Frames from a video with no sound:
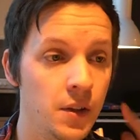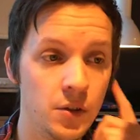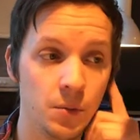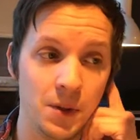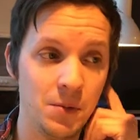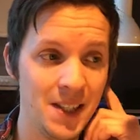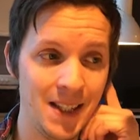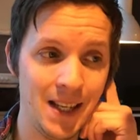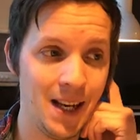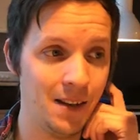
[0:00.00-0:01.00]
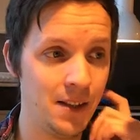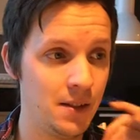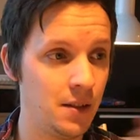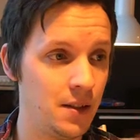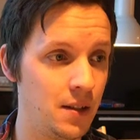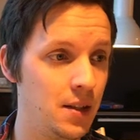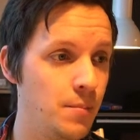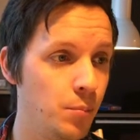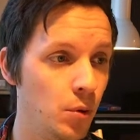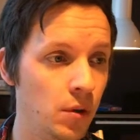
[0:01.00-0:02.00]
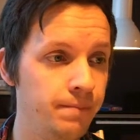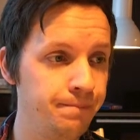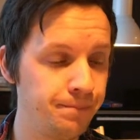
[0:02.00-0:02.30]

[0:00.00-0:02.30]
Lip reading: So what we see here is just a simple